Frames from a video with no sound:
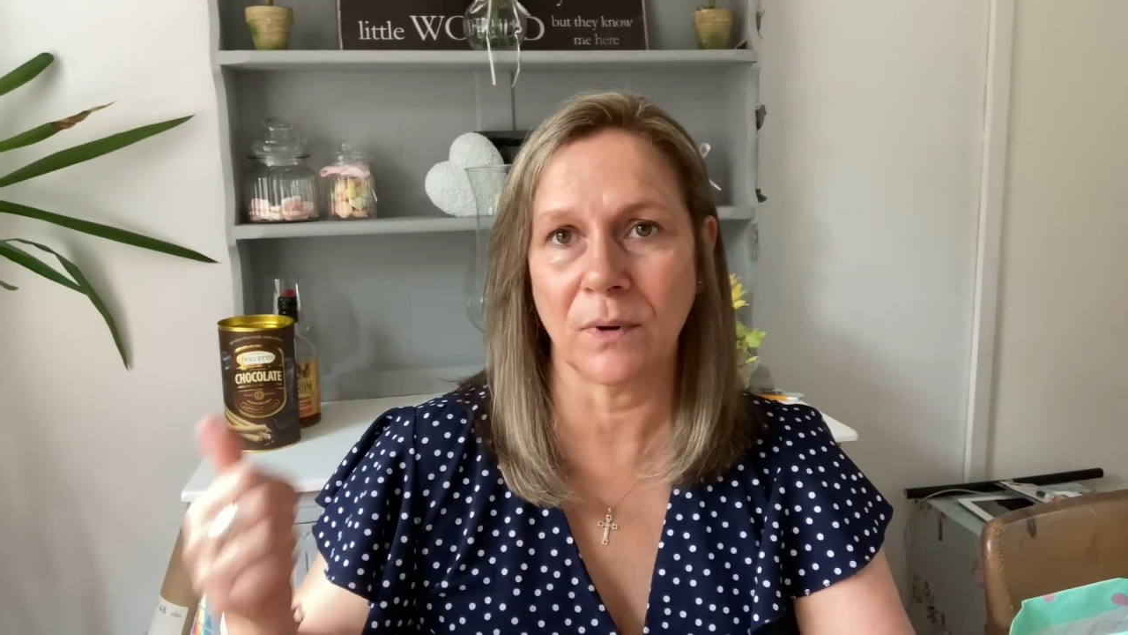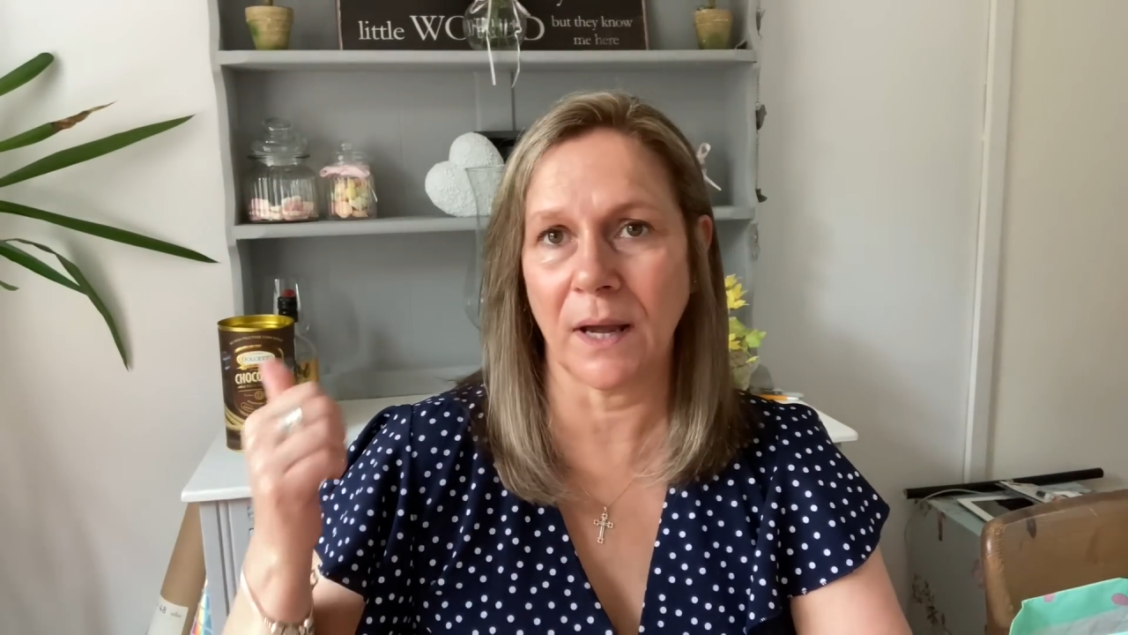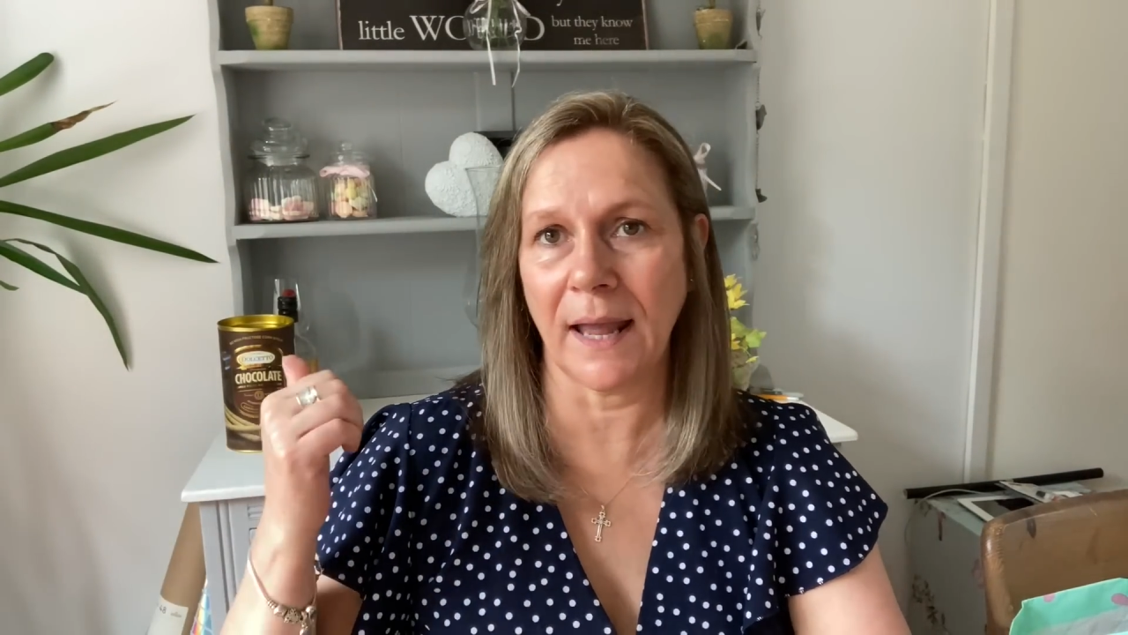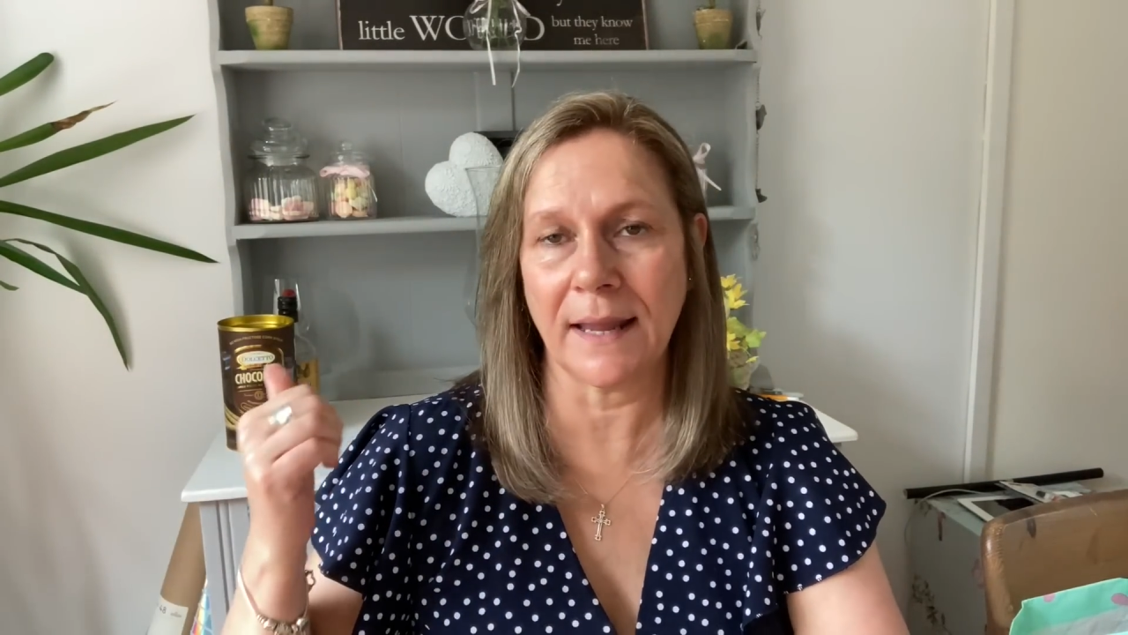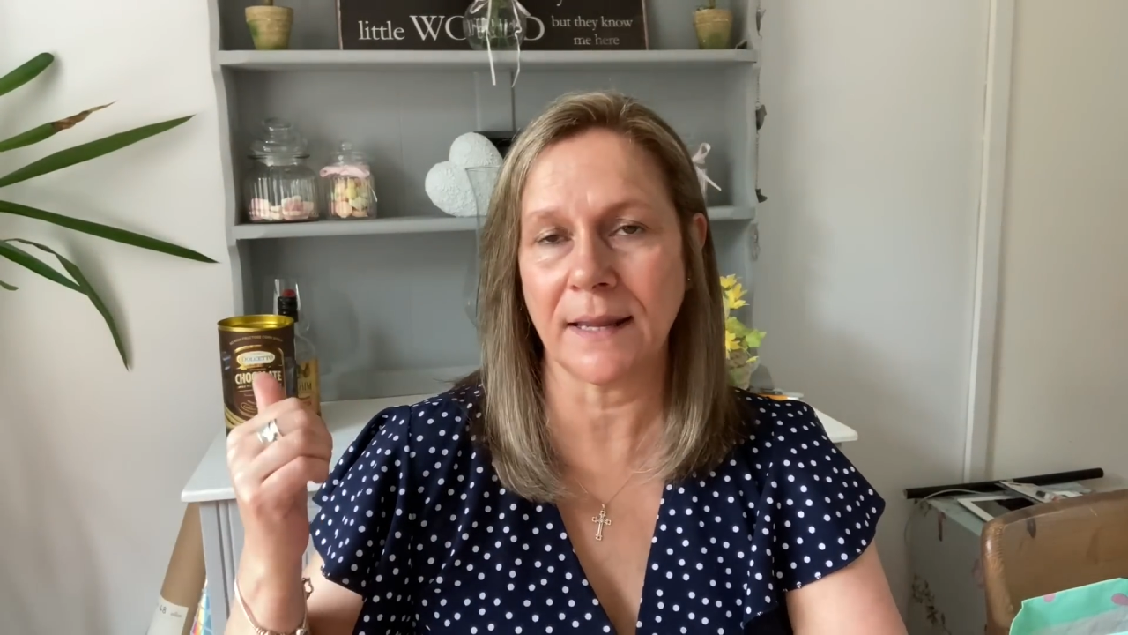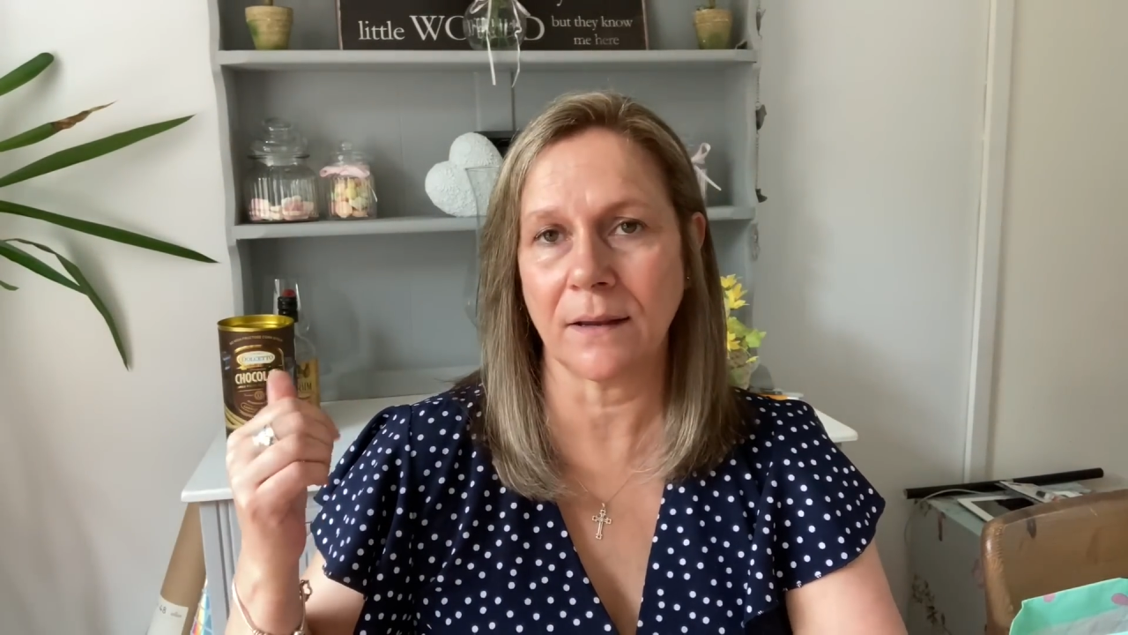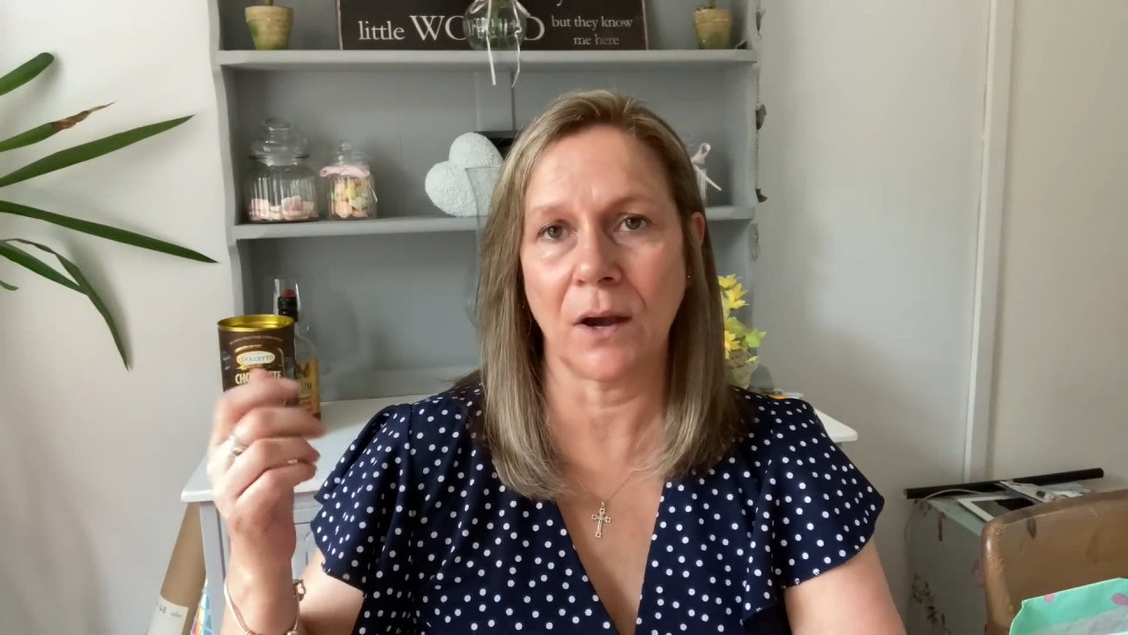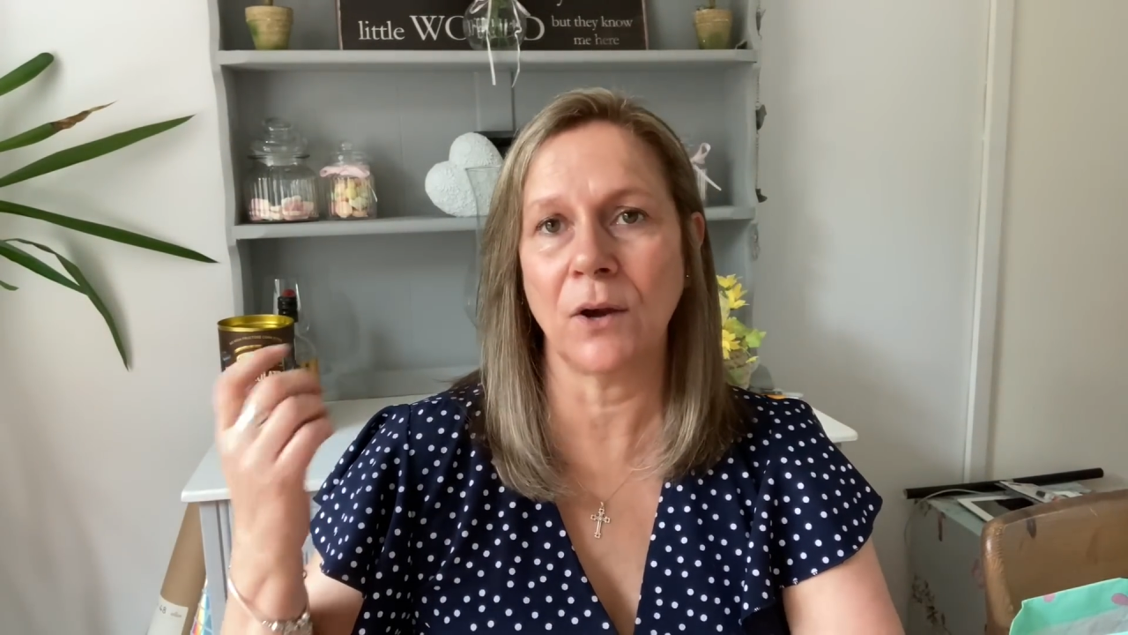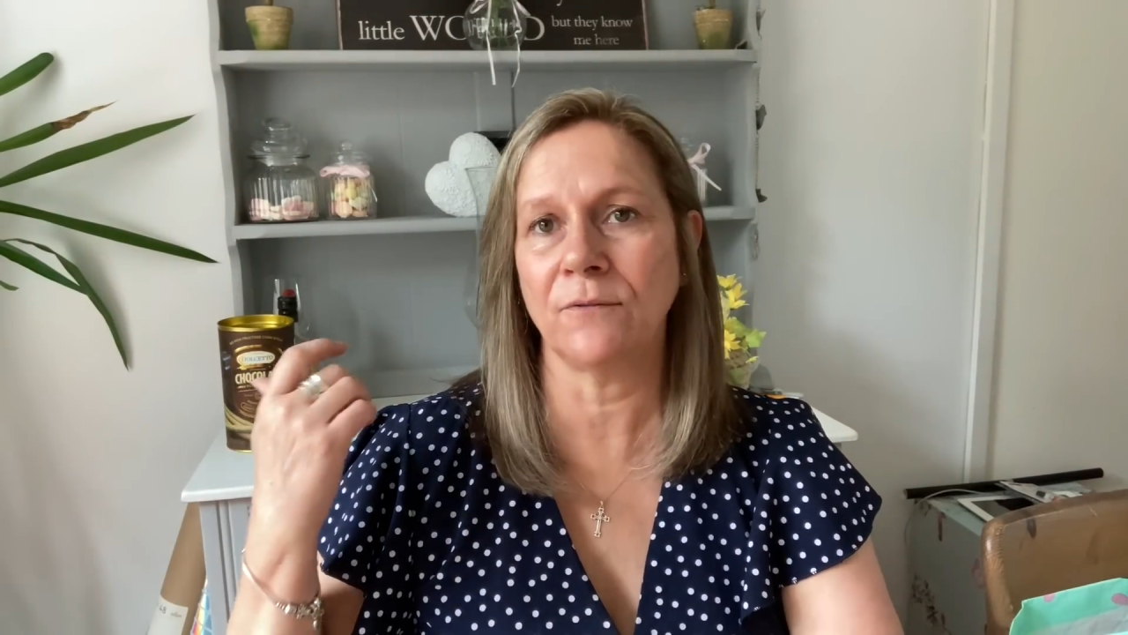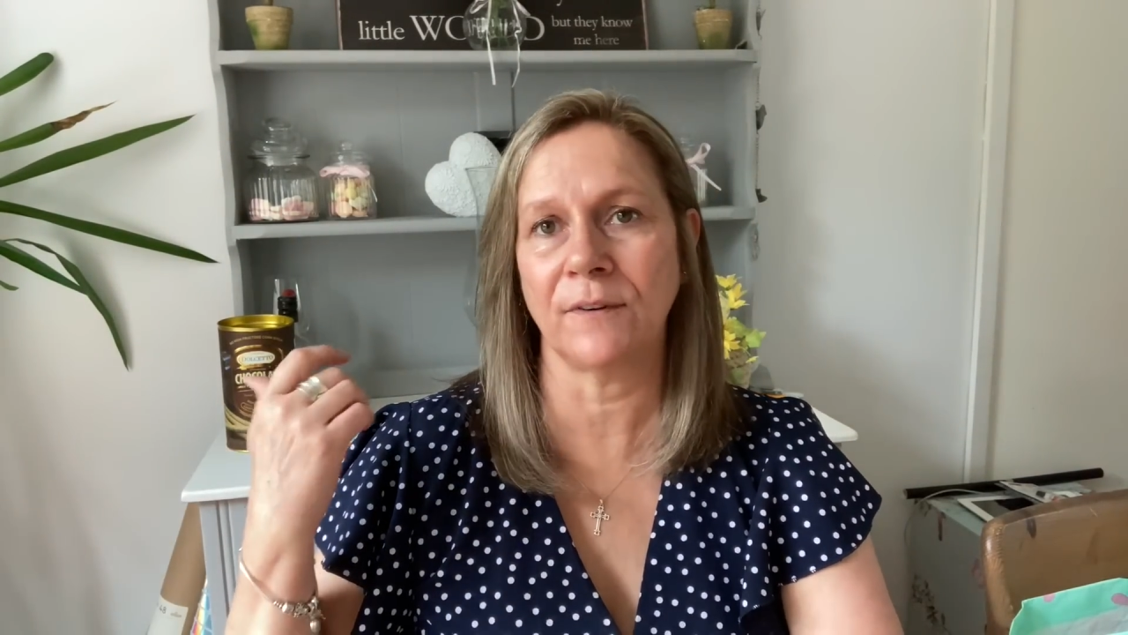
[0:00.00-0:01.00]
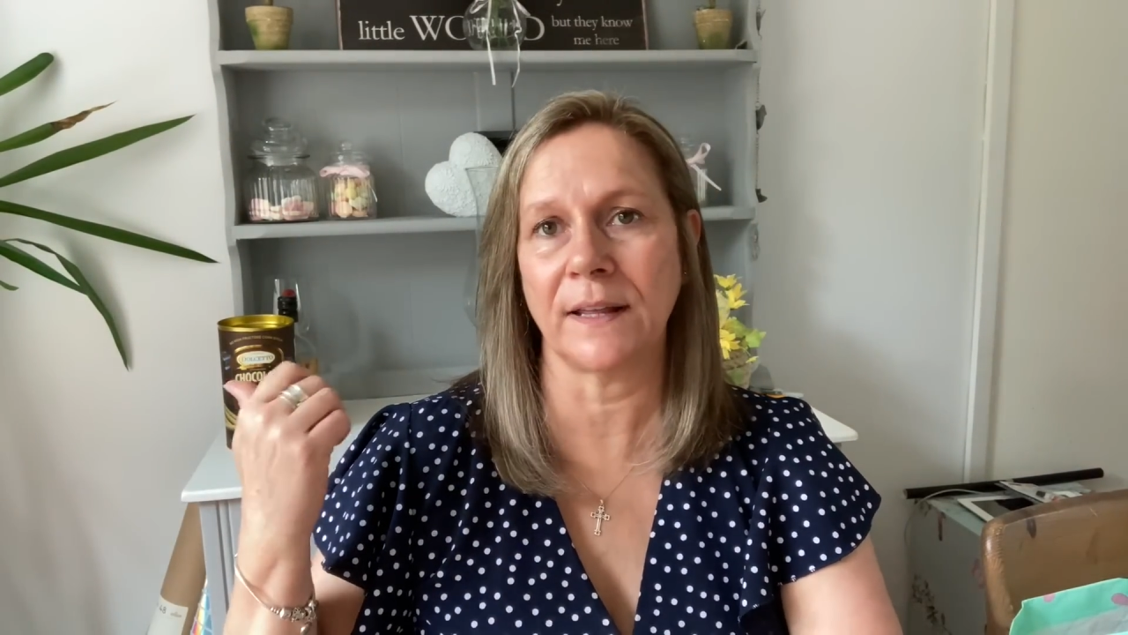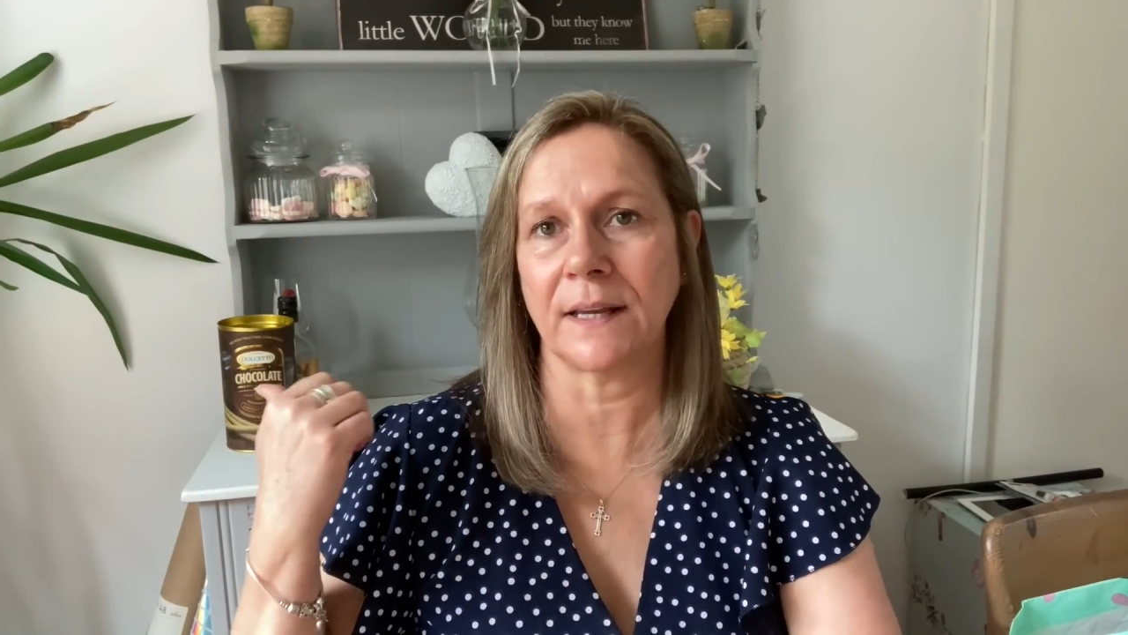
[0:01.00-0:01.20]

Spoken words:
hopefully the